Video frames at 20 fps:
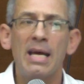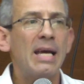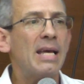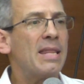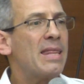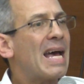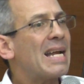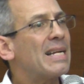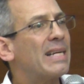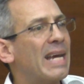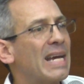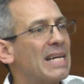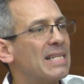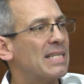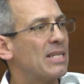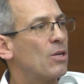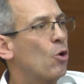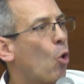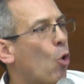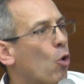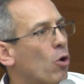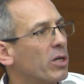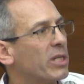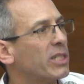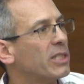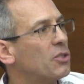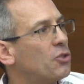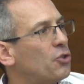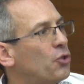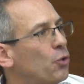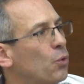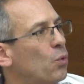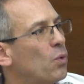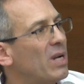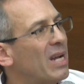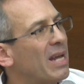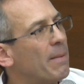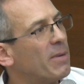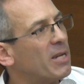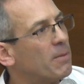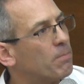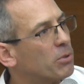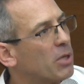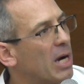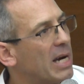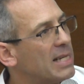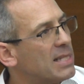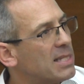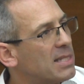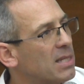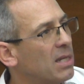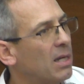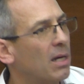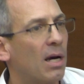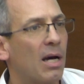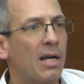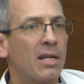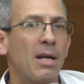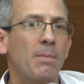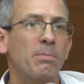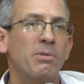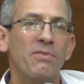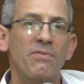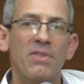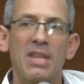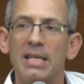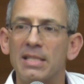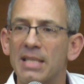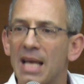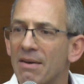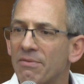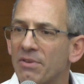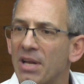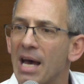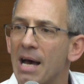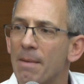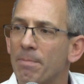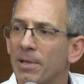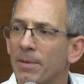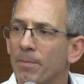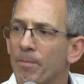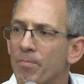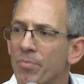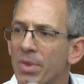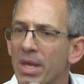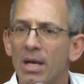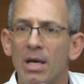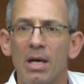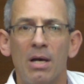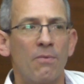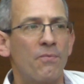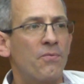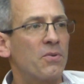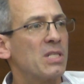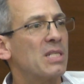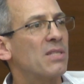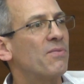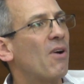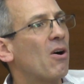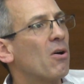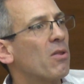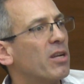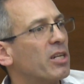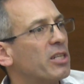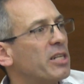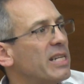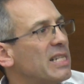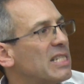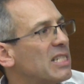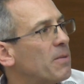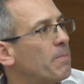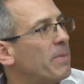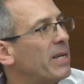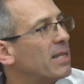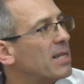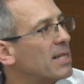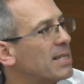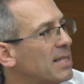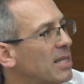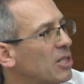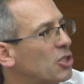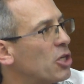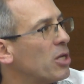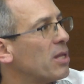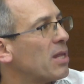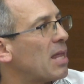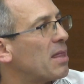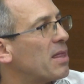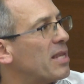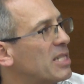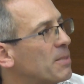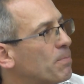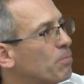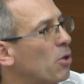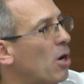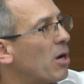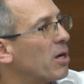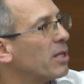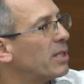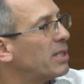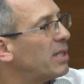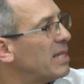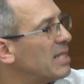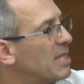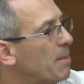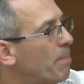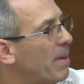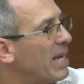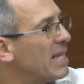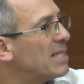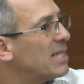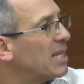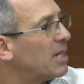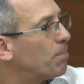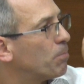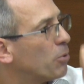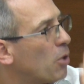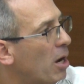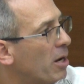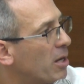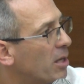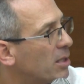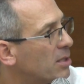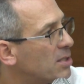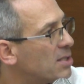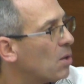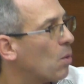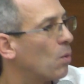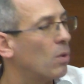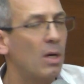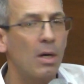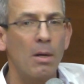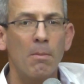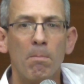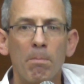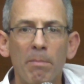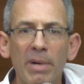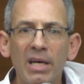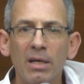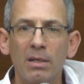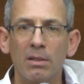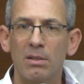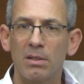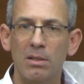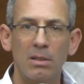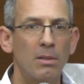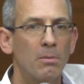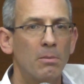In that case, in order to limit price, a number of things have to happen. First of all, there needs to be a decision that this product is a basic product. So milk,